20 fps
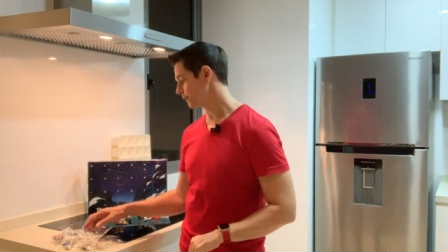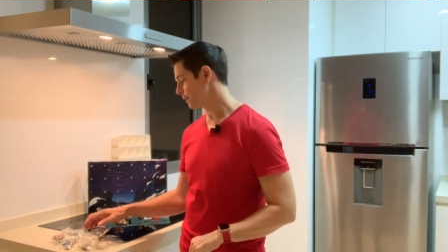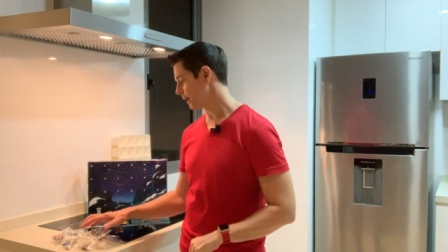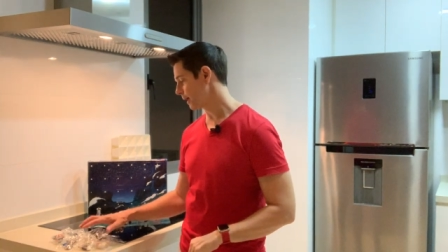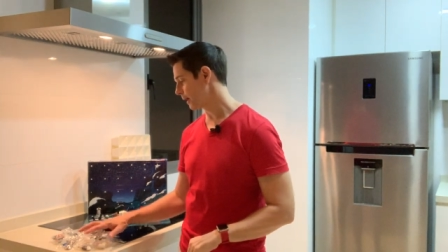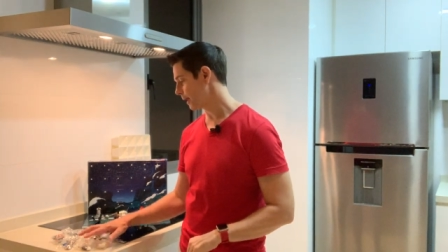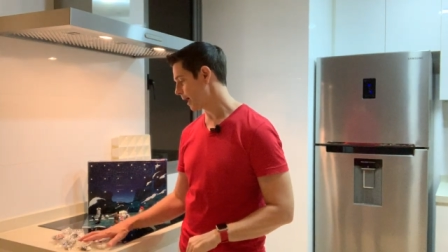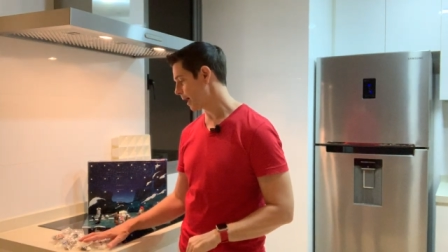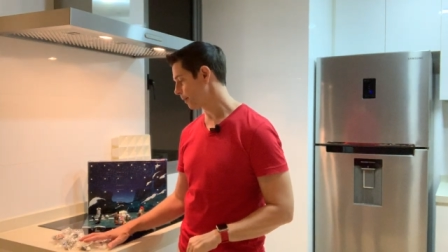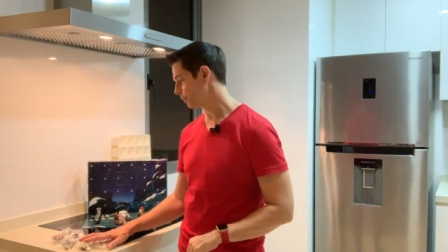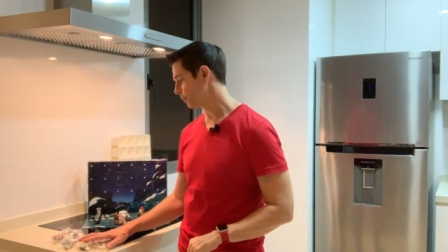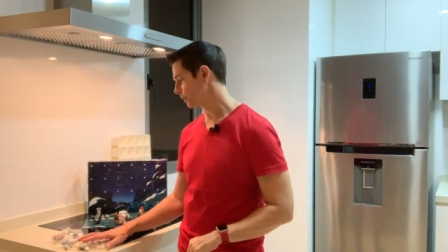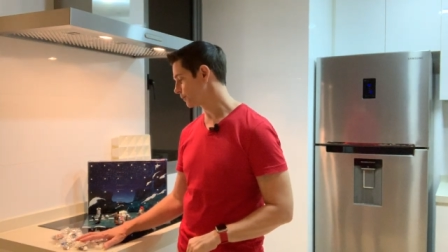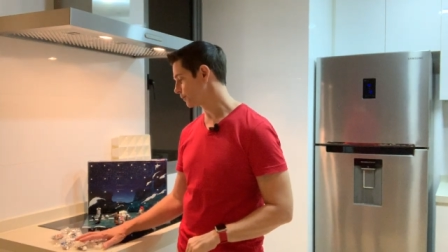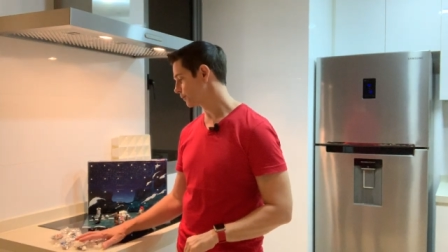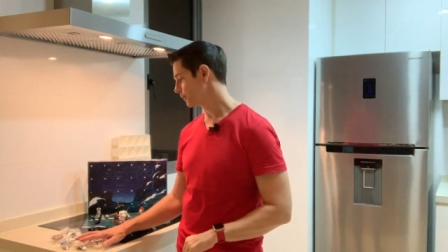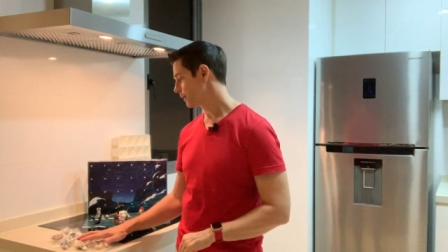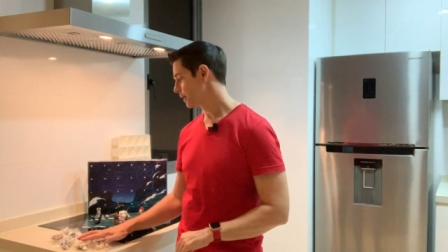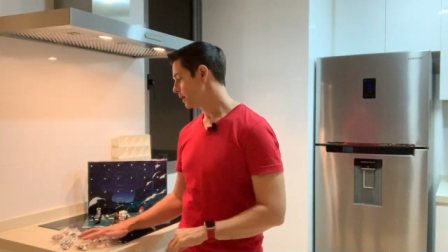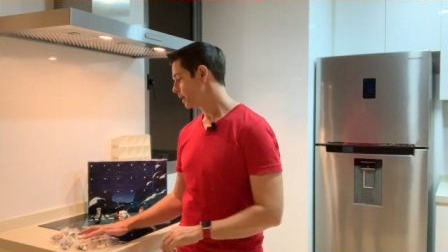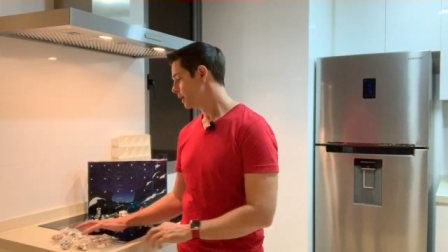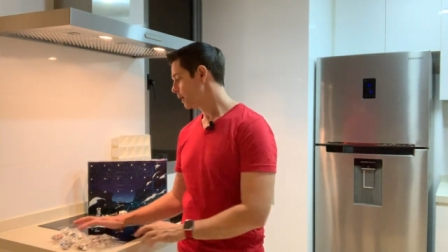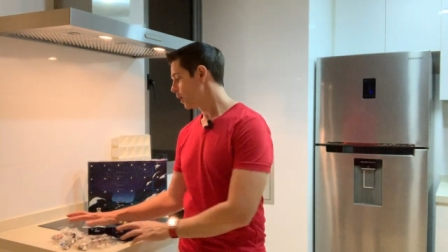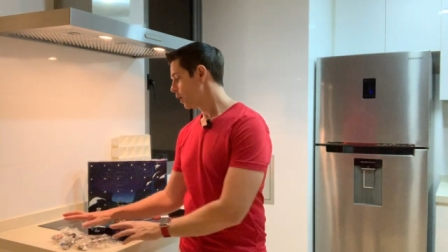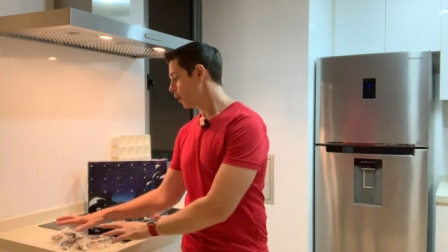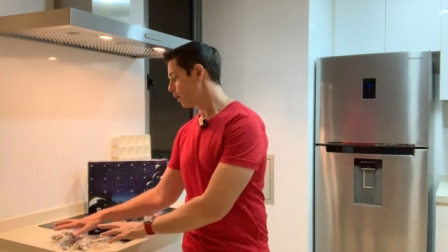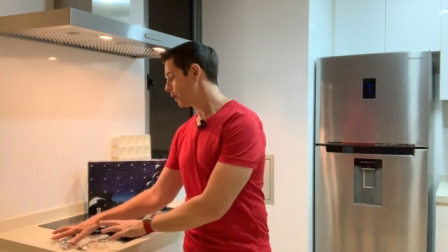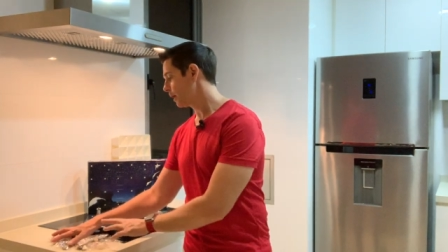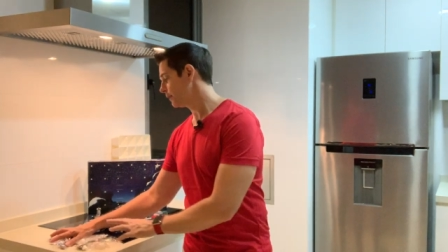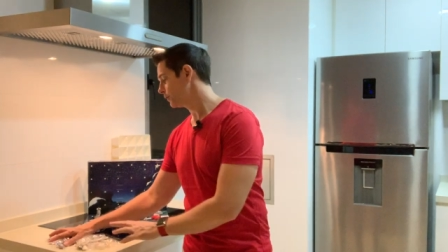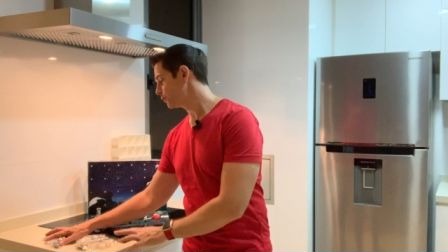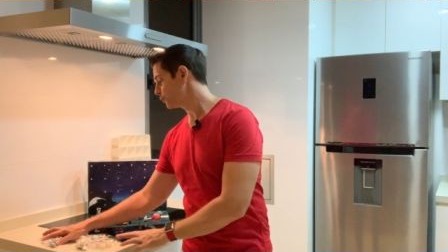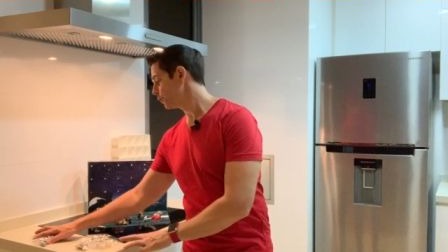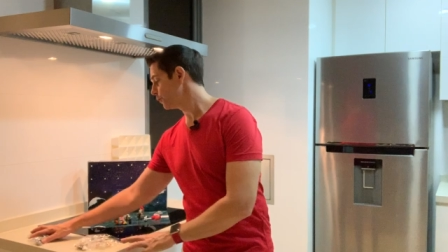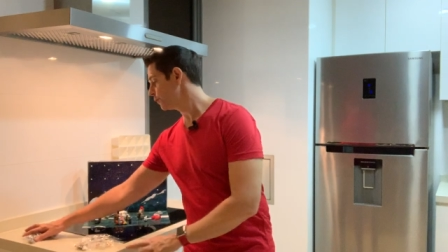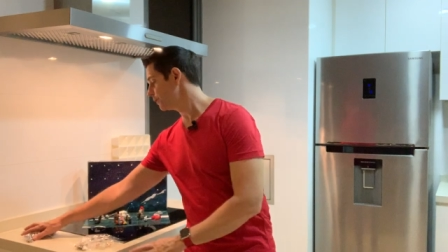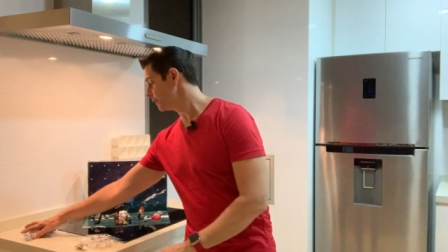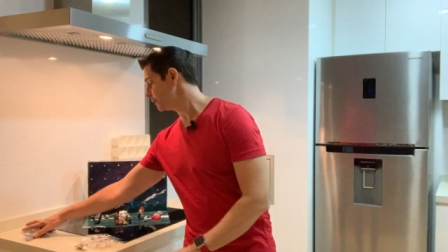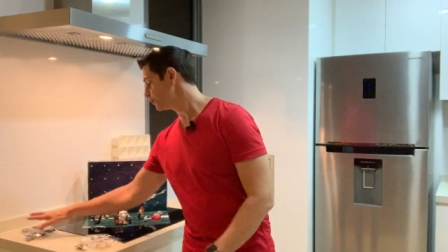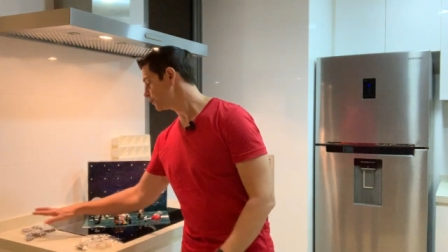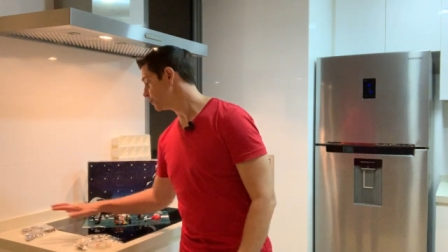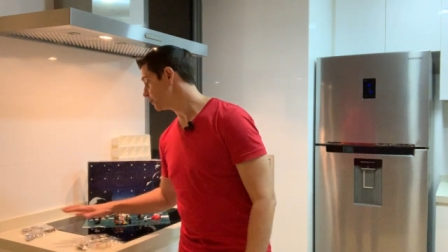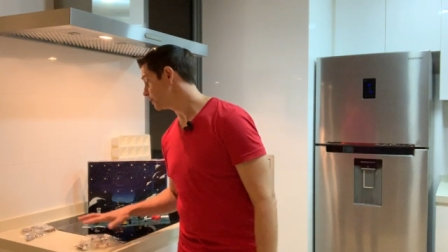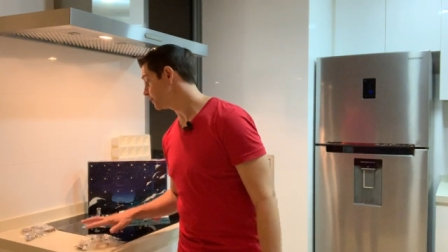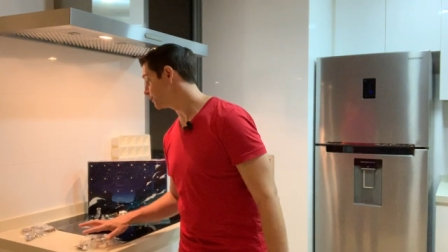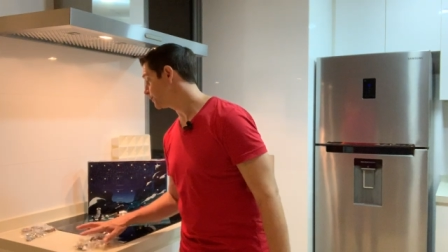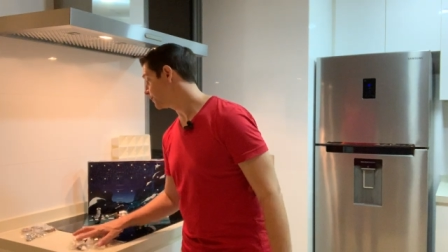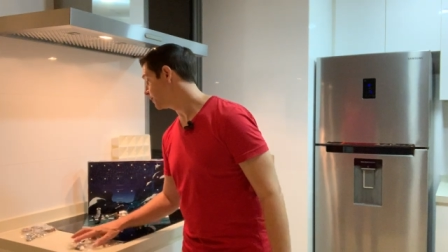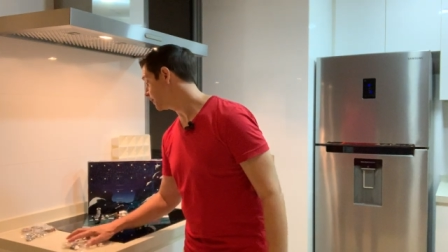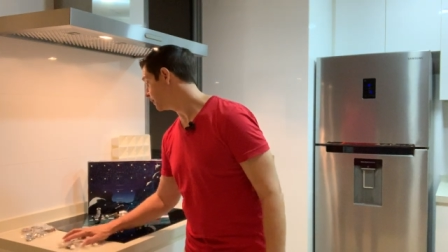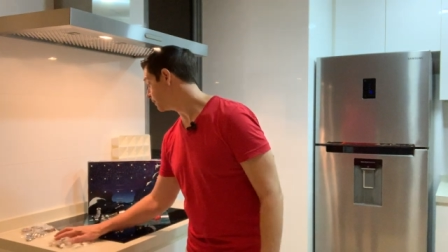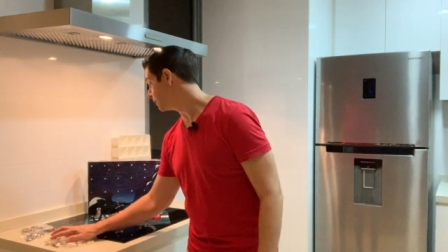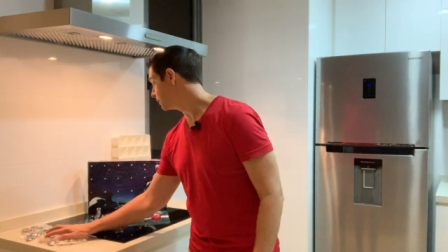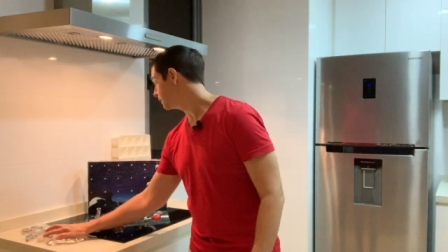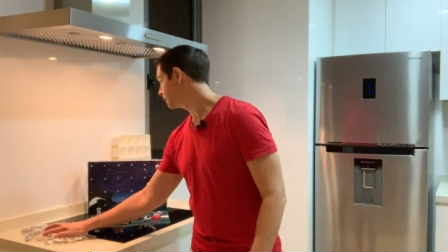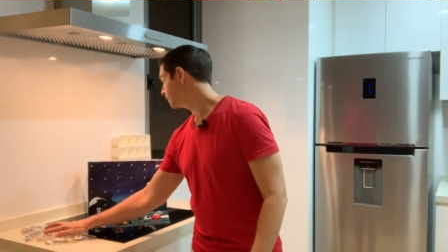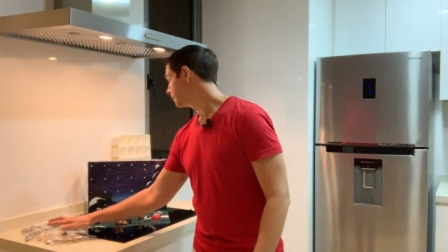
that happens. All right, so this is the